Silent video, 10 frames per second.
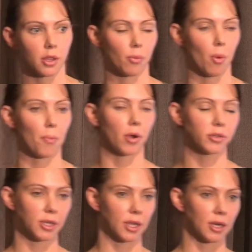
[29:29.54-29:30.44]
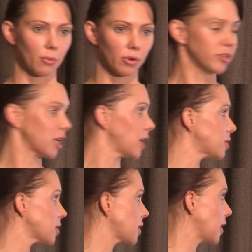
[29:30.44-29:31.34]
They're proposing a number of
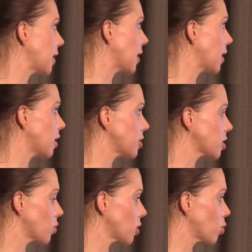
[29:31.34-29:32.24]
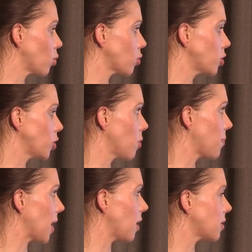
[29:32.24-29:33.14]
changes here, and I just want to talk to you
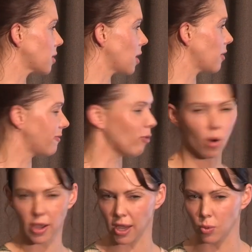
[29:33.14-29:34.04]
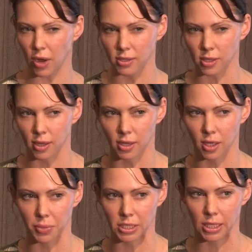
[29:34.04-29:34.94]
about uh, four key ones, I
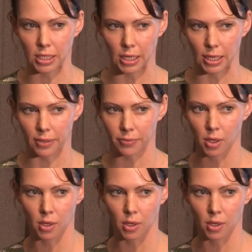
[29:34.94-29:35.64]
think, in particular.